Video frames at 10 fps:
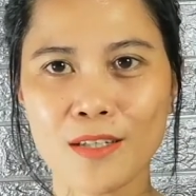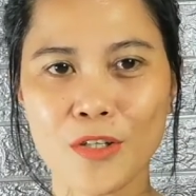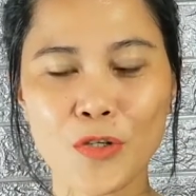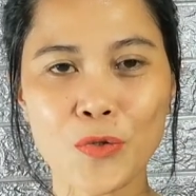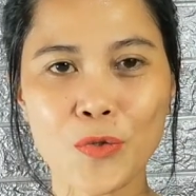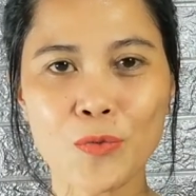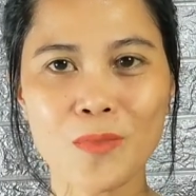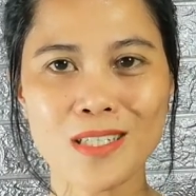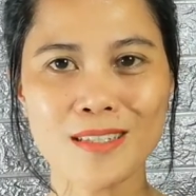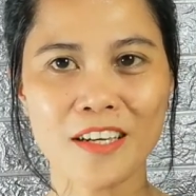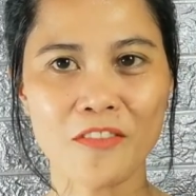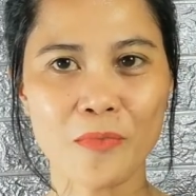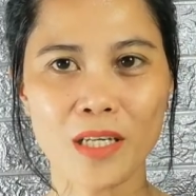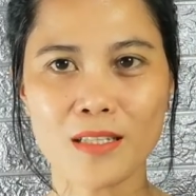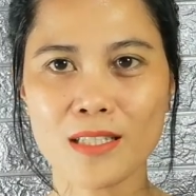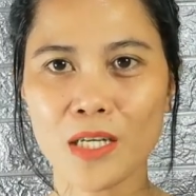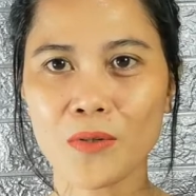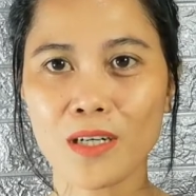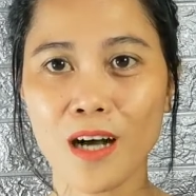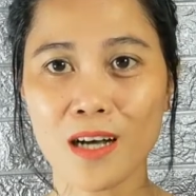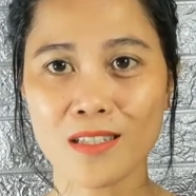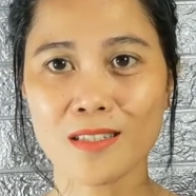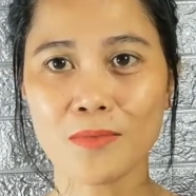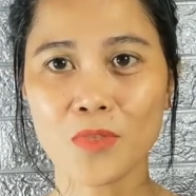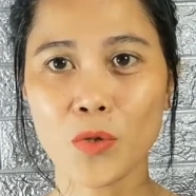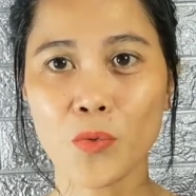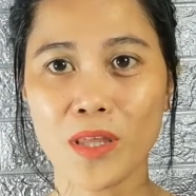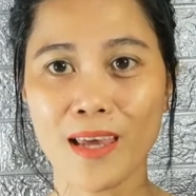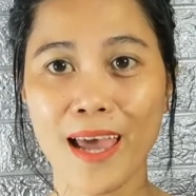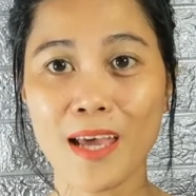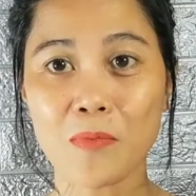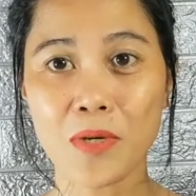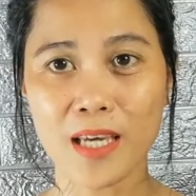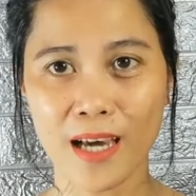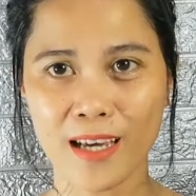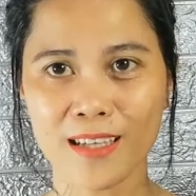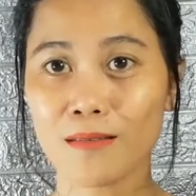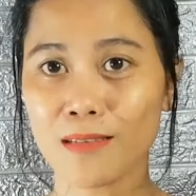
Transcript: you must have been so accustomed with the APA.